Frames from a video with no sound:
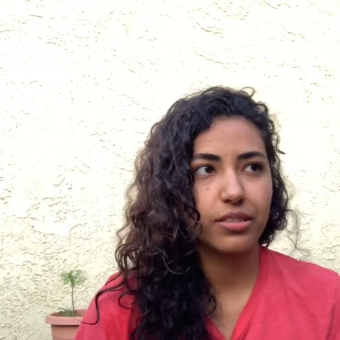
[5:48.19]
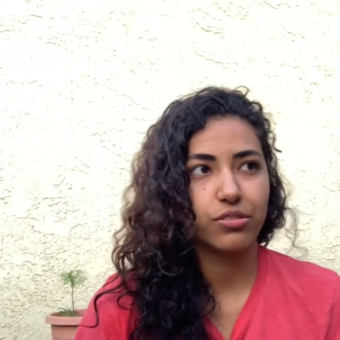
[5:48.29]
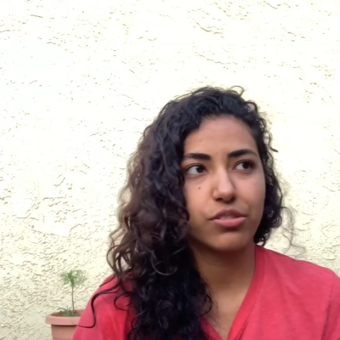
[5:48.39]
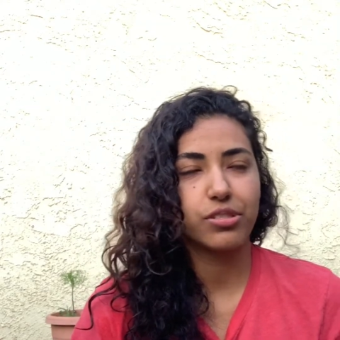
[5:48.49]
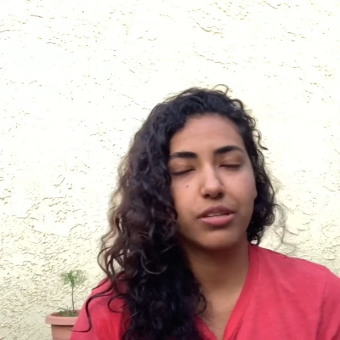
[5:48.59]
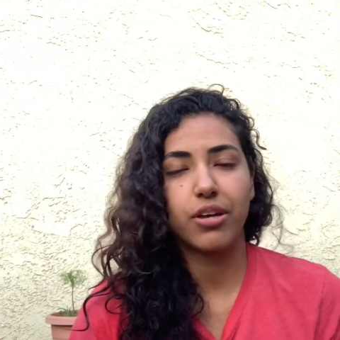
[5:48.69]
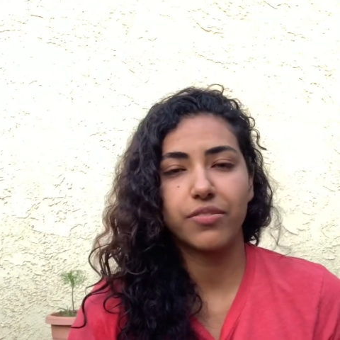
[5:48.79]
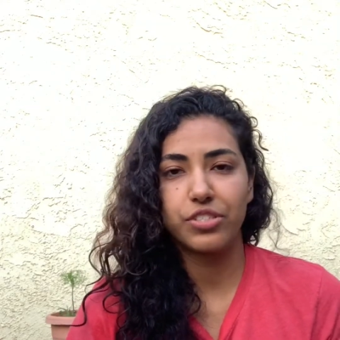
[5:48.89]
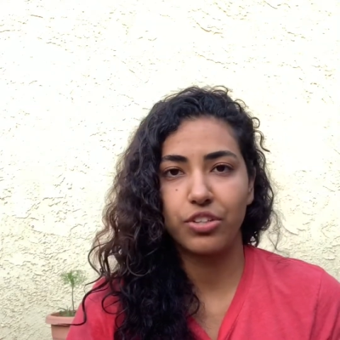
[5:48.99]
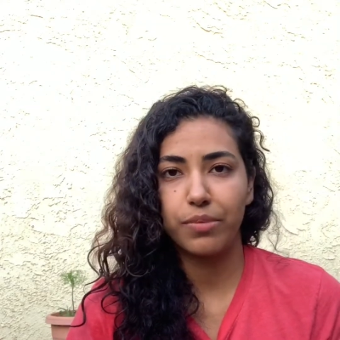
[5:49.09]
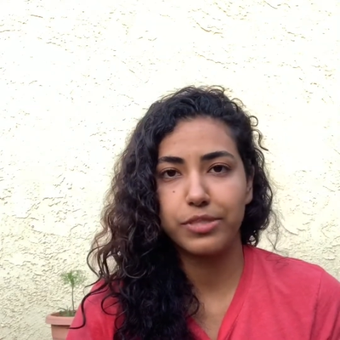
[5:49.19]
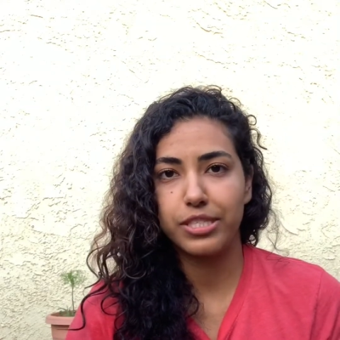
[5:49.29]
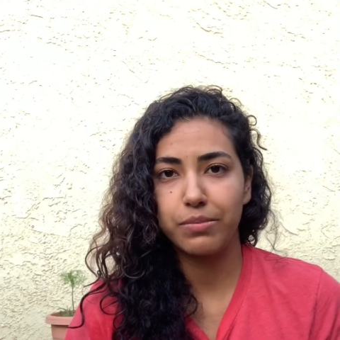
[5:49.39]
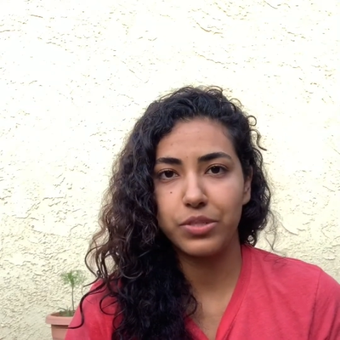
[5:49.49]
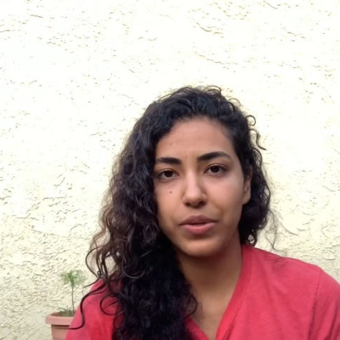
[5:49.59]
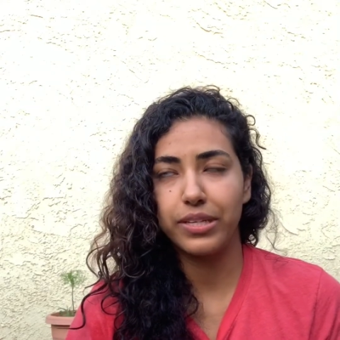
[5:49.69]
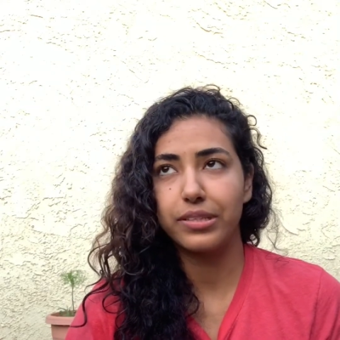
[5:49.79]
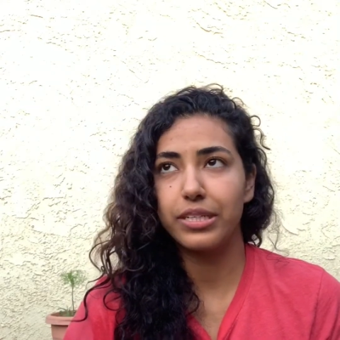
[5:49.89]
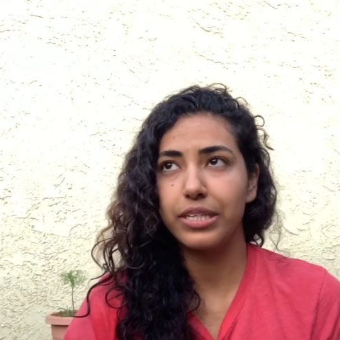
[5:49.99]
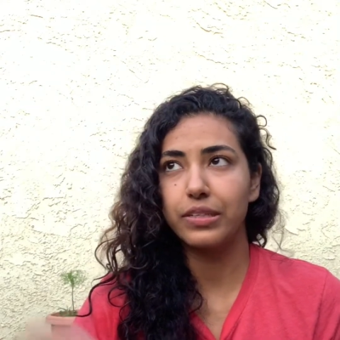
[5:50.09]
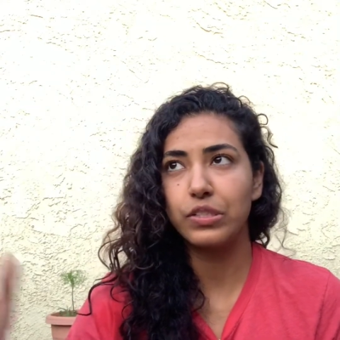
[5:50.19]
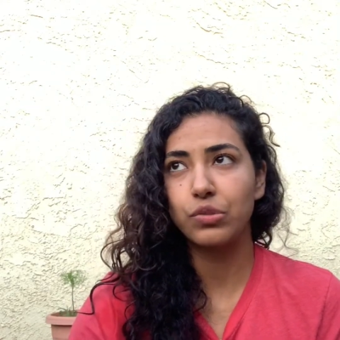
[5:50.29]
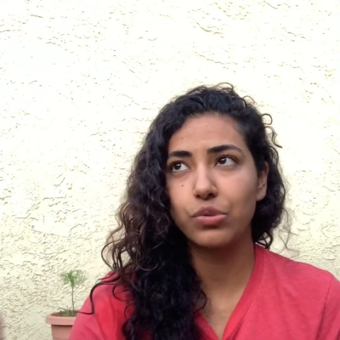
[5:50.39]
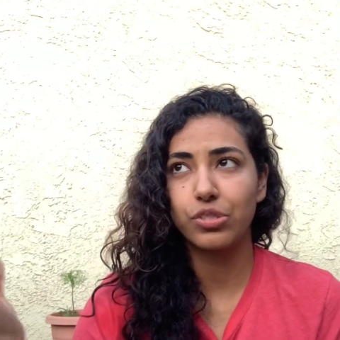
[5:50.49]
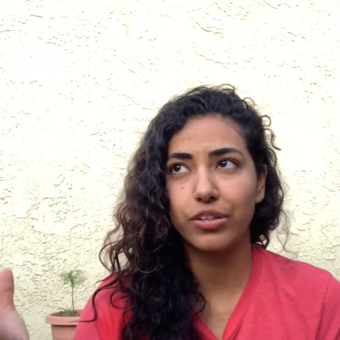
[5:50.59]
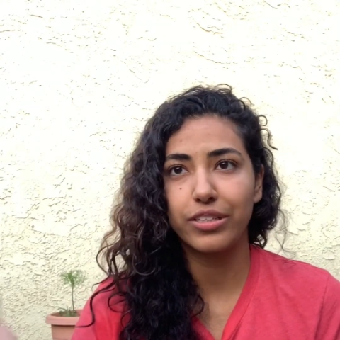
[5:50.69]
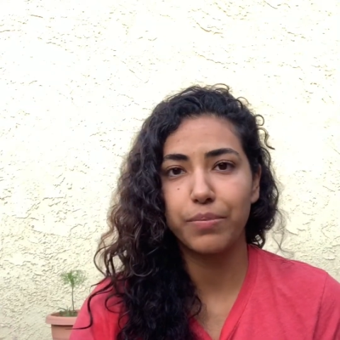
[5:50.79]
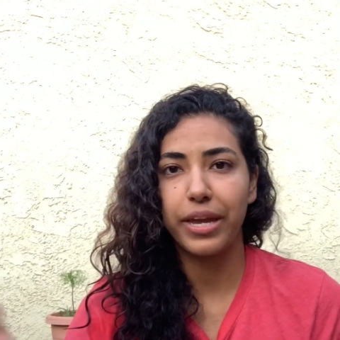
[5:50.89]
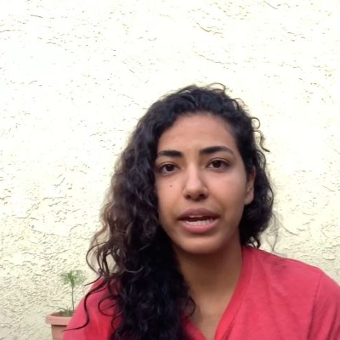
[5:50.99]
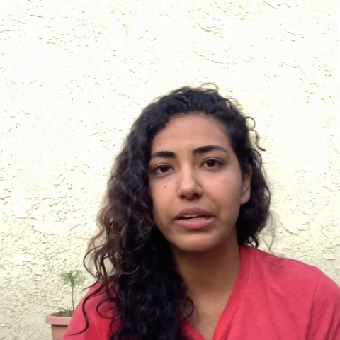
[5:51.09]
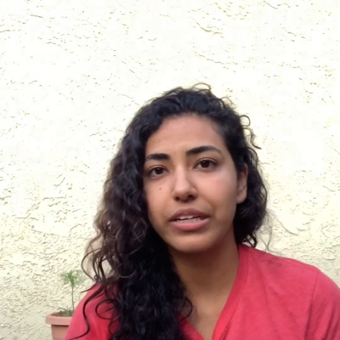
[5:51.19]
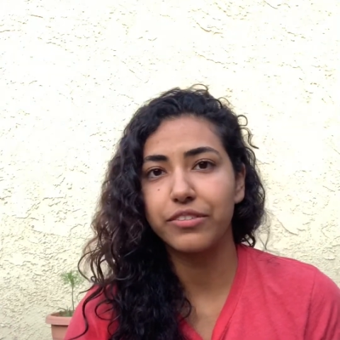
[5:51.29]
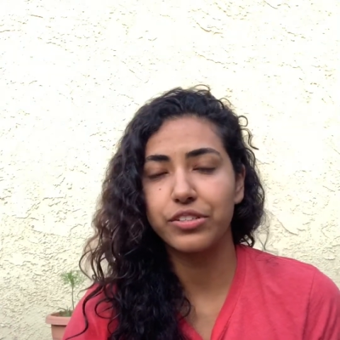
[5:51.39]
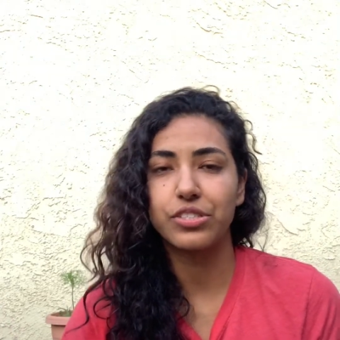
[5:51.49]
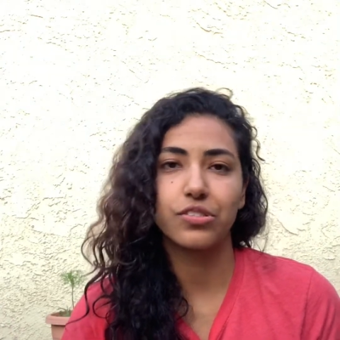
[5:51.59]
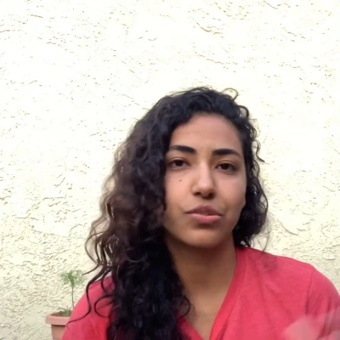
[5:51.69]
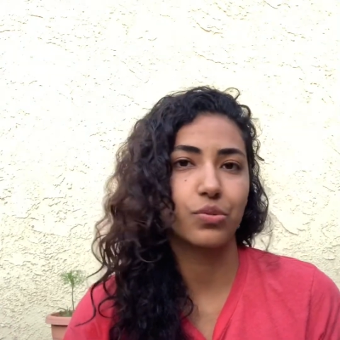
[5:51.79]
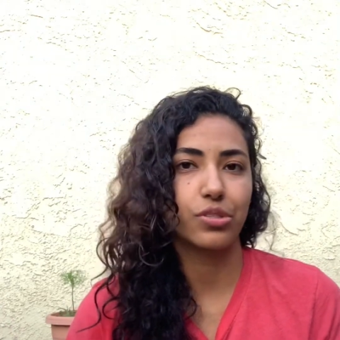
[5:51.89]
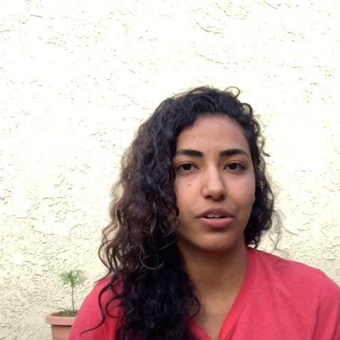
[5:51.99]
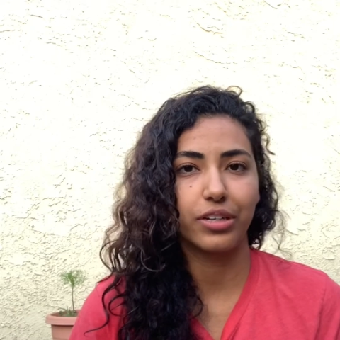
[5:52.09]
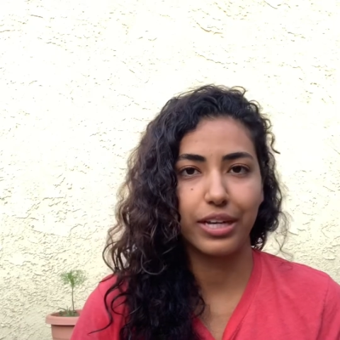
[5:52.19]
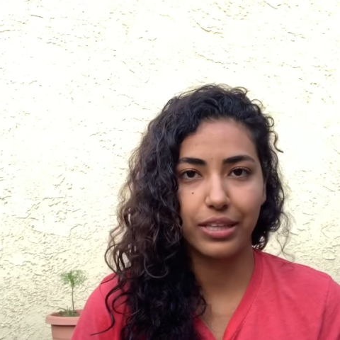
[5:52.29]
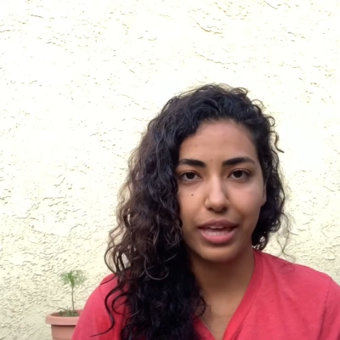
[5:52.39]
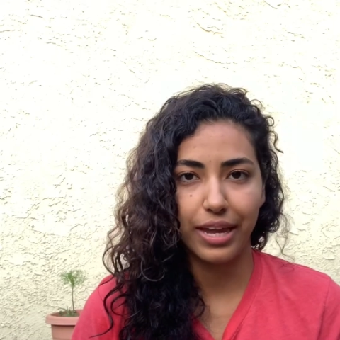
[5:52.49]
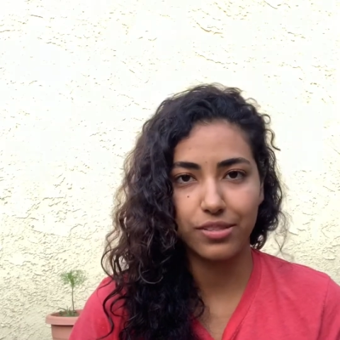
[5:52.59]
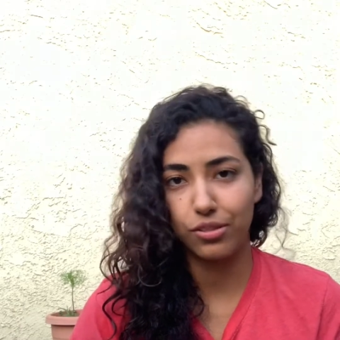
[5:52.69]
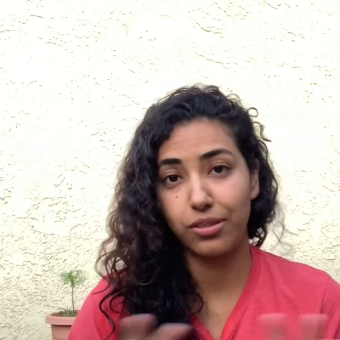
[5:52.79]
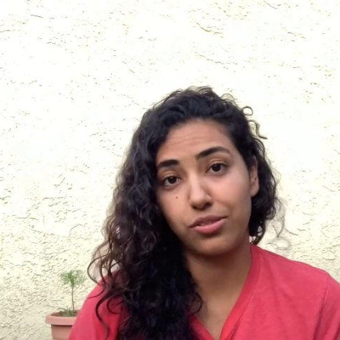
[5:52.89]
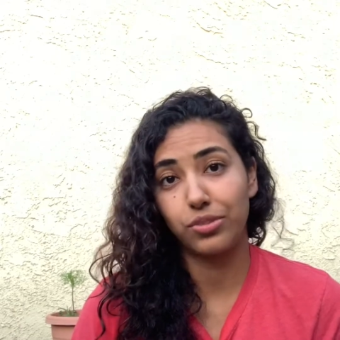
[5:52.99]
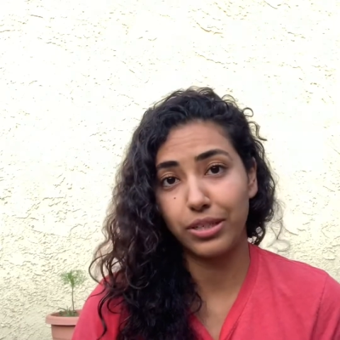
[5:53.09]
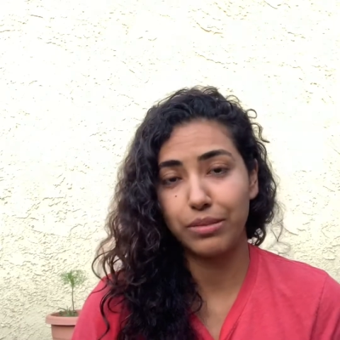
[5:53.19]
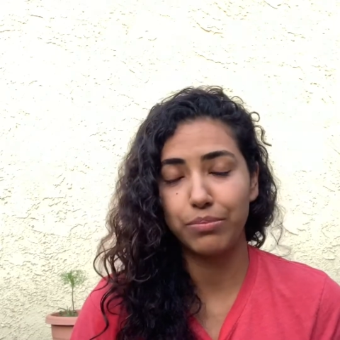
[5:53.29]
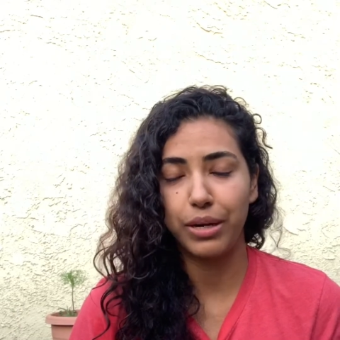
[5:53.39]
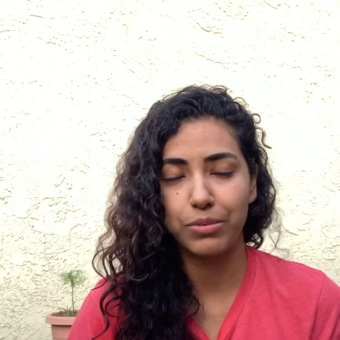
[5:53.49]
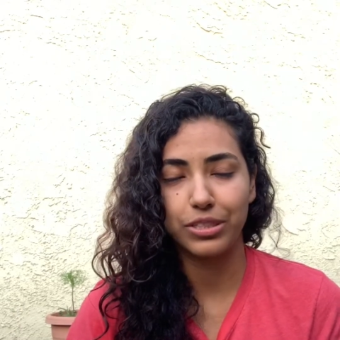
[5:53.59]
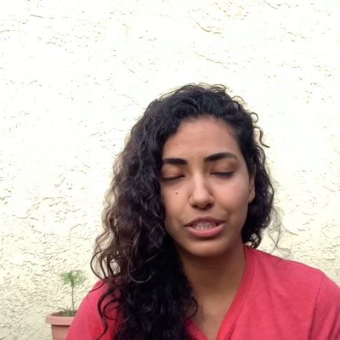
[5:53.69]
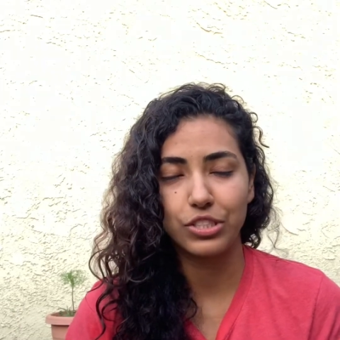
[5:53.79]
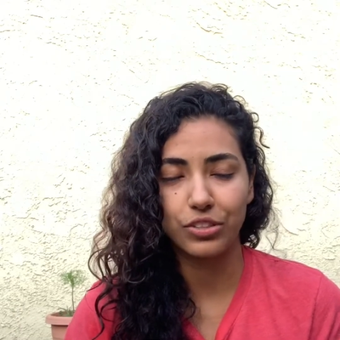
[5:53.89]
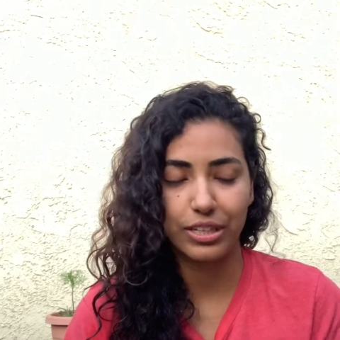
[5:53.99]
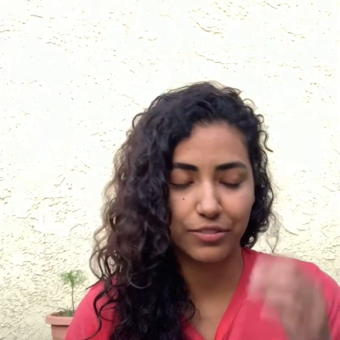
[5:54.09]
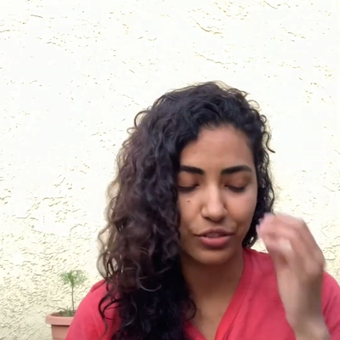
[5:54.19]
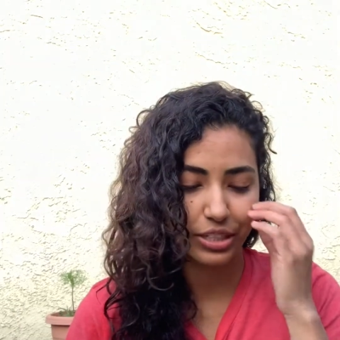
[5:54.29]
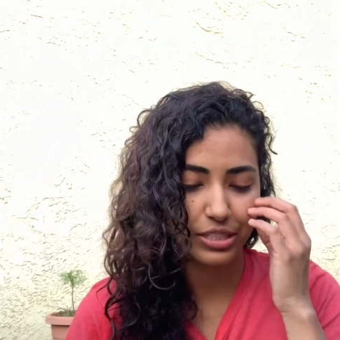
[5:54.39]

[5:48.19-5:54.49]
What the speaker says: There's a lot of discrepancy between the schools that are in the Bay Area versus schools that are in LA. So that's only primarily to California.